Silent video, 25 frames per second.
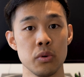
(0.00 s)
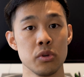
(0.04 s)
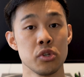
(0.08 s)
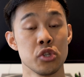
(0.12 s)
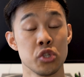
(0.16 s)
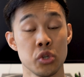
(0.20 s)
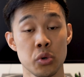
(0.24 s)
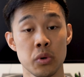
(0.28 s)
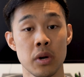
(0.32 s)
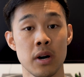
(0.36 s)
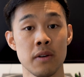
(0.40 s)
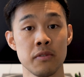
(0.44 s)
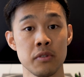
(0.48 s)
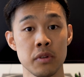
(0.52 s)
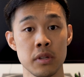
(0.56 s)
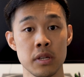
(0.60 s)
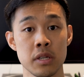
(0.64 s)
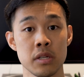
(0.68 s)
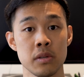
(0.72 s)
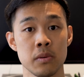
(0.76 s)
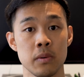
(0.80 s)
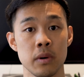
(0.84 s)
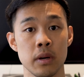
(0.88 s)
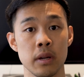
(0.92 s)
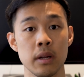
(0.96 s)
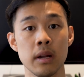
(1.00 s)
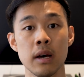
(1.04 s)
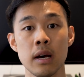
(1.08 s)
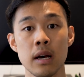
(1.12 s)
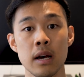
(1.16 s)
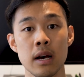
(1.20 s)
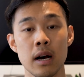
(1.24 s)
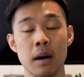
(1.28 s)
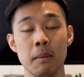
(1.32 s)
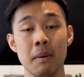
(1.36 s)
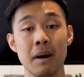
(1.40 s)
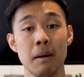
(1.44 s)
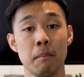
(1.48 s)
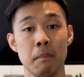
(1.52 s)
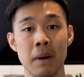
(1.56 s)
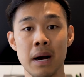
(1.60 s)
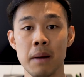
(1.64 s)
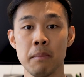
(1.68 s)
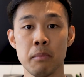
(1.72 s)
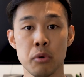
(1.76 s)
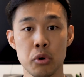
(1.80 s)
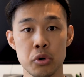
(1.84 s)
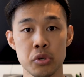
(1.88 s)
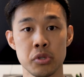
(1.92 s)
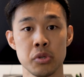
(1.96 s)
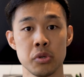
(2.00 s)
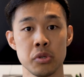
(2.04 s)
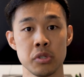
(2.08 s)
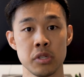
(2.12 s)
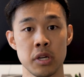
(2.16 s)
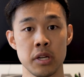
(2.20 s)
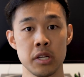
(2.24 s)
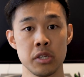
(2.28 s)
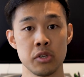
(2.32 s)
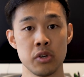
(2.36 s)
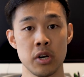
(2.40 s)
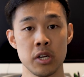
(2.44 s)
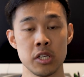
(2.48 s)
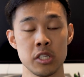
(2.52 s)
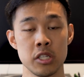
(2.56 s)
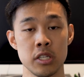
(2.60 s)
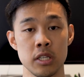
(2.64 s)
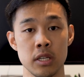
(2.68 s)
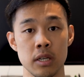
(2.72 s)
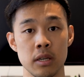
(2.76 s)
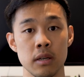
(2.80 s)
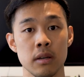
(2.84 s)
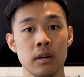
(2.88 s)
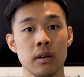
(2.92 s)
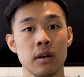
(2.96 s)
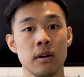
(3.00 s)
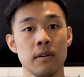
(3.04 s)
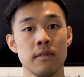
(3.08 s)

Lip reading: soon after this one about my personal study strategy